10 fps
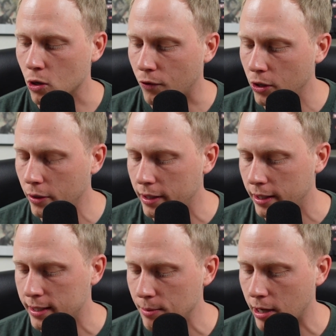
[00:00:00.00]
So for you,
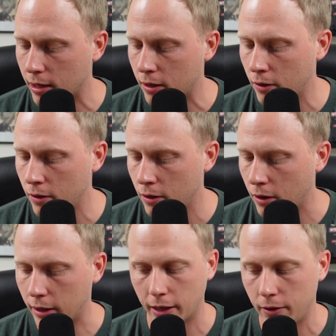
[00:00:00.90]
it seems like,
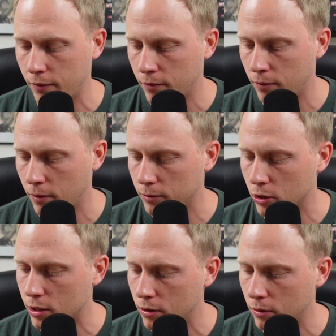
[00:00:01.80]
again,
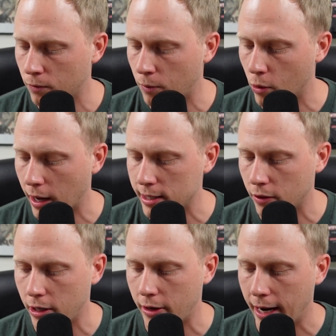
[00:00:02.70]
just from what I see
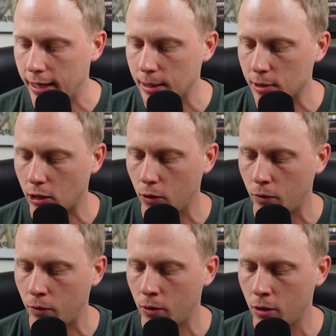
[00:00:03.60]
on the internet, it seems like
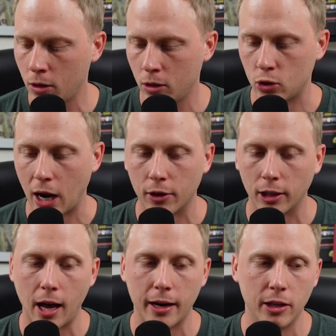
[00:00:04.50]
you traveled a
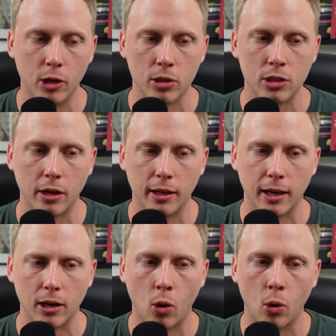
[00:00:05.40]
lot and then you were studying
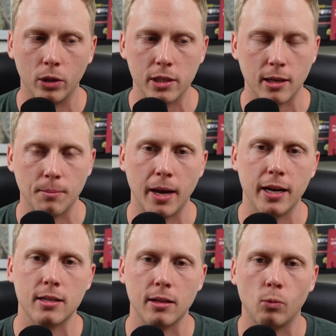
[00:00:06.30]
like holistic
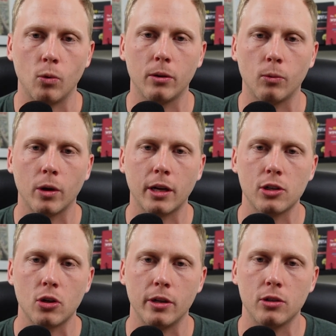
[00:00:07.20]
medicine. What
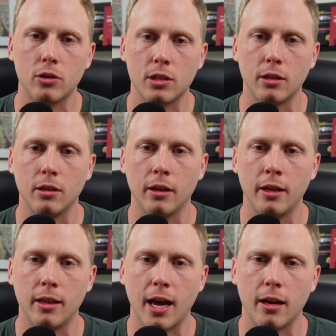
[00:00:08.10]
got your interest
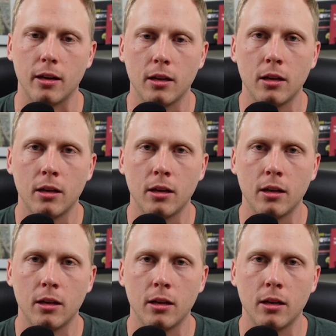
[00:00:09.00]
in that?